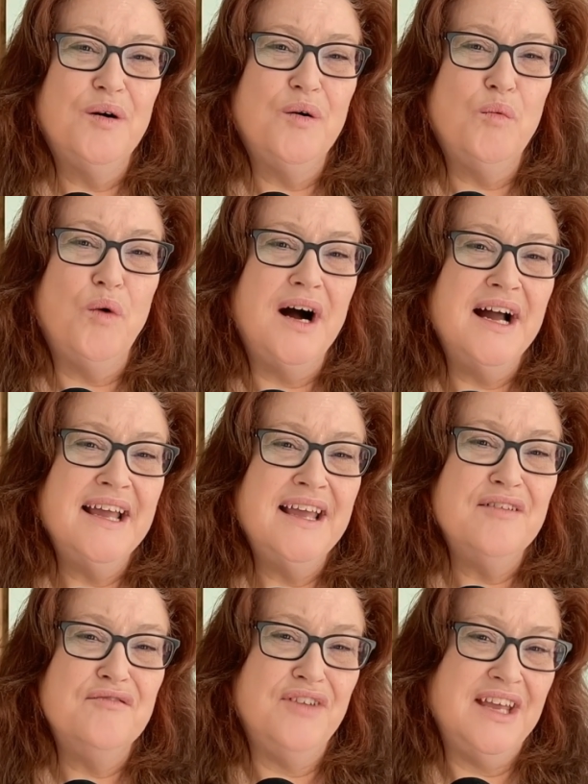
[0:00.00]
Why
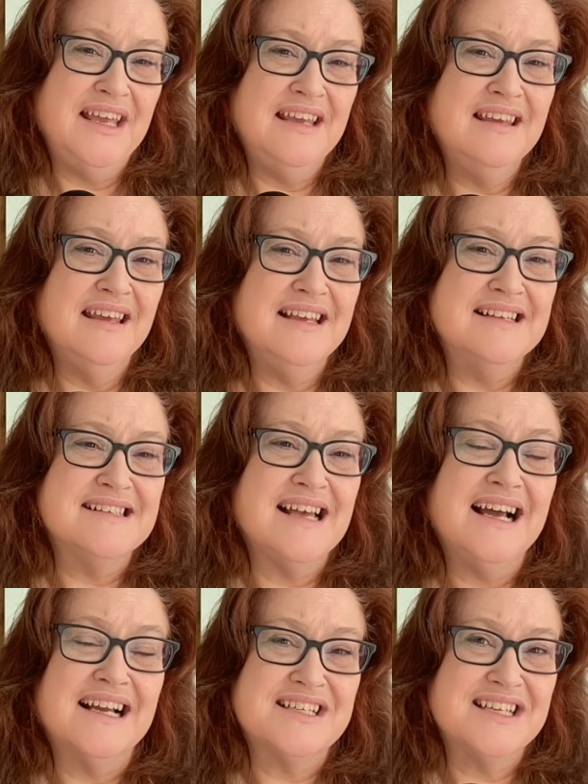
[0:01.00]
vague is
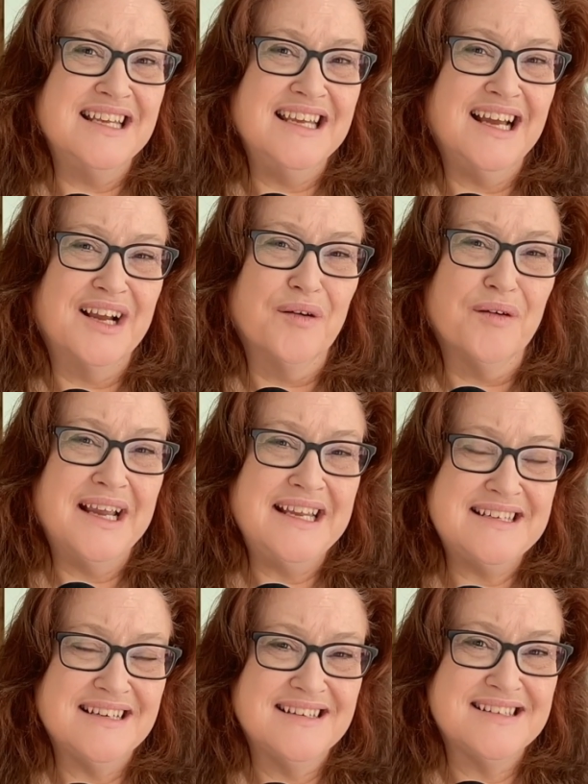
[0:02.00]
actually a
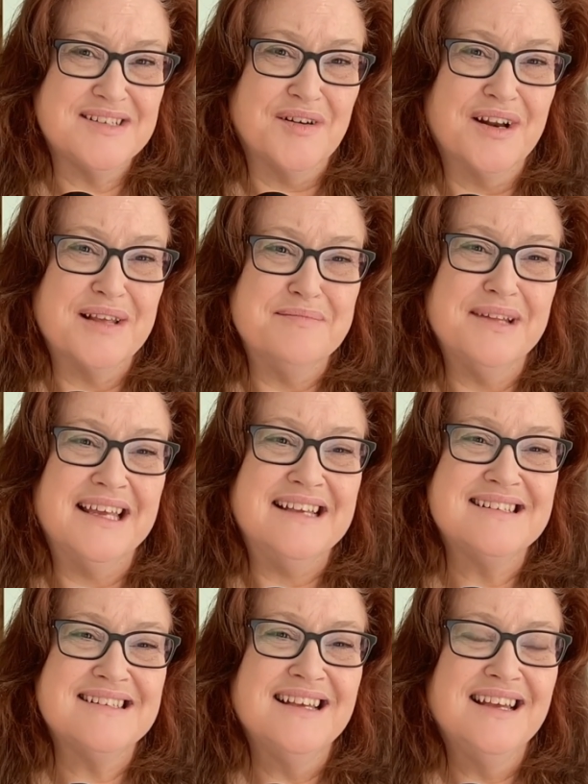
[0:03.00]
great starting
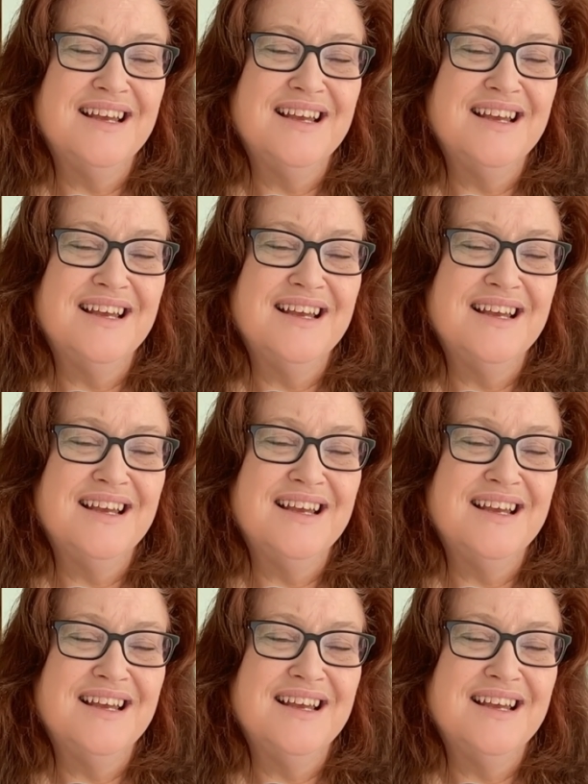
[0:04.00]
place.